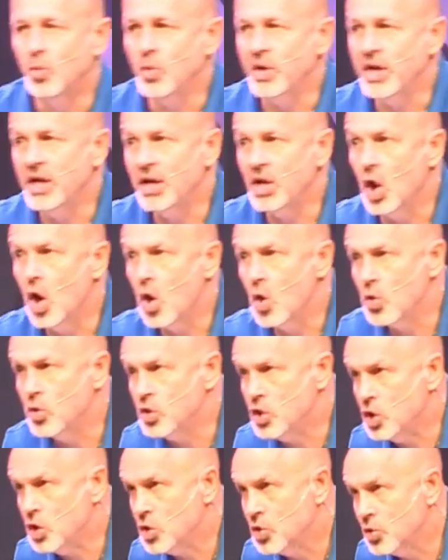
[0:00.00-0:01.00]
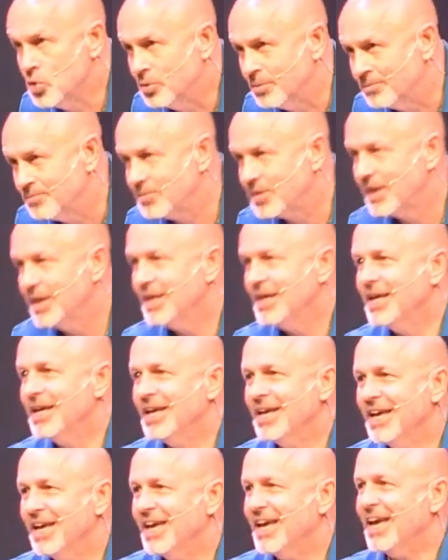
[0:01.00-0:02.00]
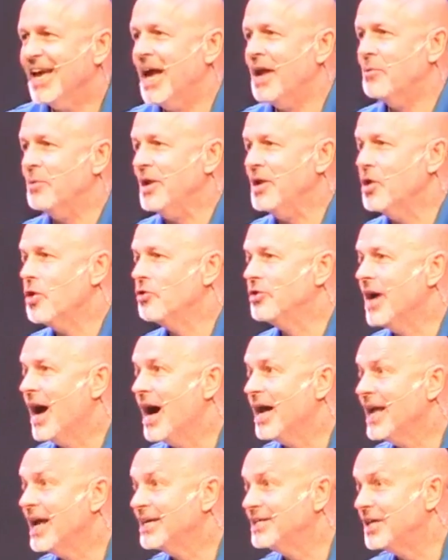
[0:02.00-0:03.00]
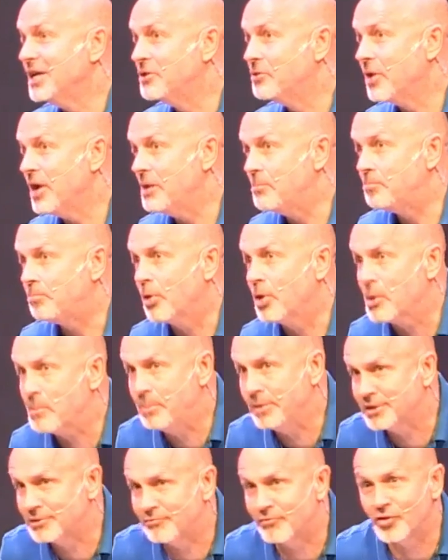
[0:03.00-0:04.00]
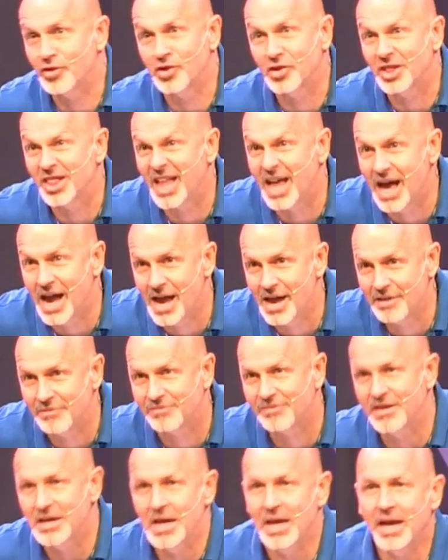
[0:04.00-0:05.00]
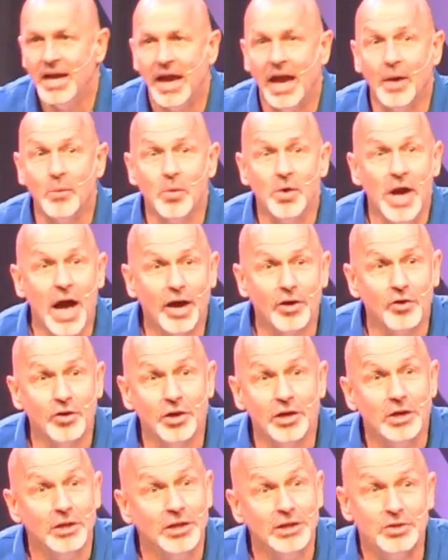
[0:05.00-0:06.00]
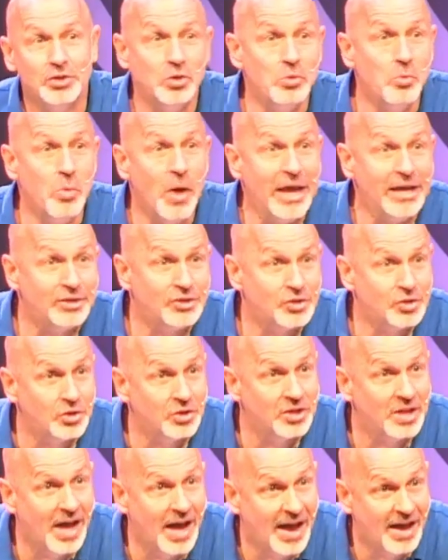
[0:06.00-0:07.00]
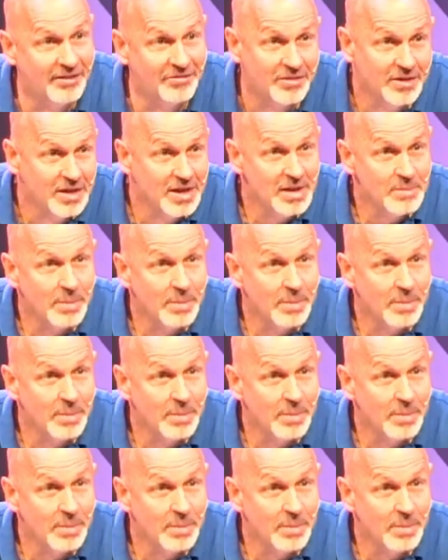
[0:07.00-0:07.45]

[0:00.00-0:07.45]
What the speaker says: We know you. And we know God has a great purpose for your life. And we're not going to let you waste your life